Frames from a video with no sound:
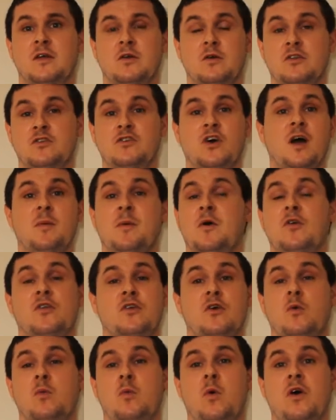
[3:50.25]
You can time it on
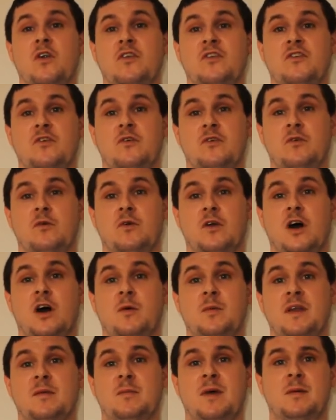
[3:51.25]
your watch, on your
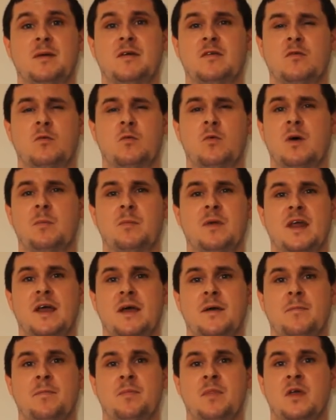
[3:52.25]
Garmin, maybe for 1
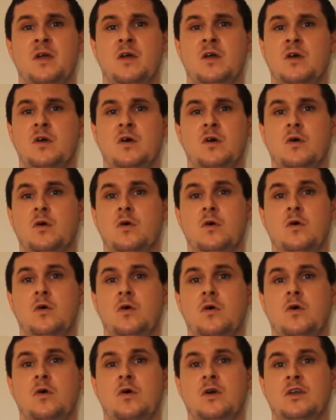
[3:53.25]
minute,
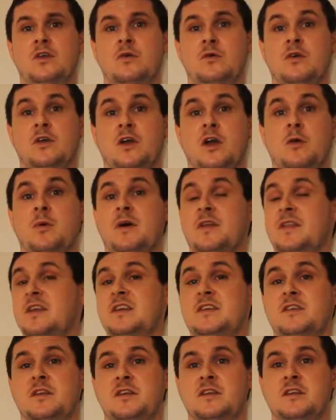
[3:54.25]
or you can go by
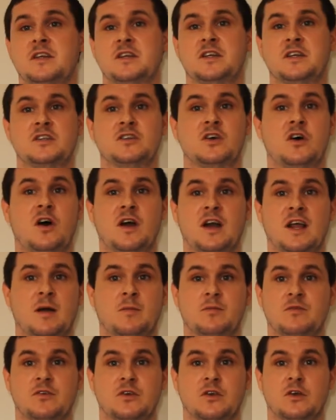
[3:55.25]
distance. It's entirely
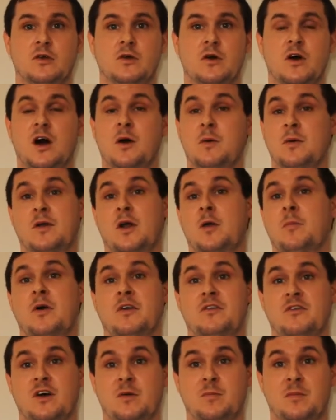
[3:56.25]
up to you. I would go by time